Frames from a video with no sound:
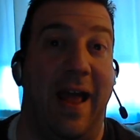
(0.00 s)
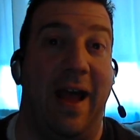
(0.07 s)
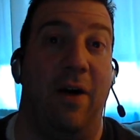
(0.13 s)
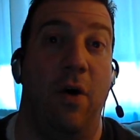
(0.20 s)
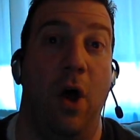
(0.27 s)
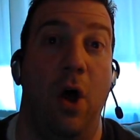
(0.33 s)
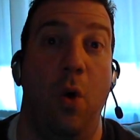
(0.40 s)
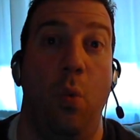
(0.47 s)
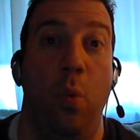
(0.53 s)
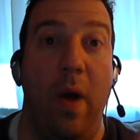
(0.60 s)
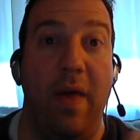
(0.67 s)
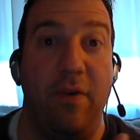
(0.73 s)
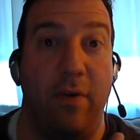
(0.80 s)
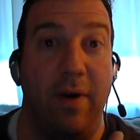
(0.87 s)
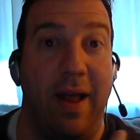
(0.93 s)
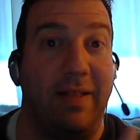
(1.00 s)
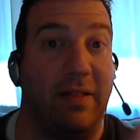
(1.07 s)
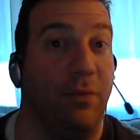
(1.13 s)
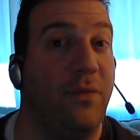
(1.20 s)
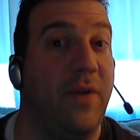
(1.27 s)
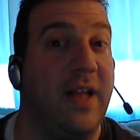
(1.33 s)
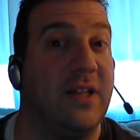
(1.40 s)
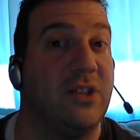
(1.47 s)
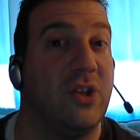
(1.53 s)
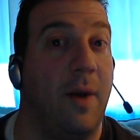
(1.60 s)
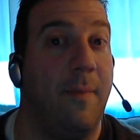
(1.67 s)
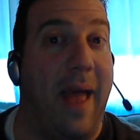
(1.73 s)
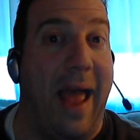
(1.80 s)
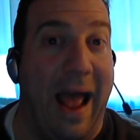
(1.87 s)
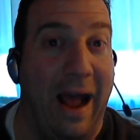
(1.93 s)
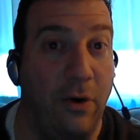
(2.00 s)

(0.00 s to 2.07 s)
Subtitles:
Now, whether or not the fans come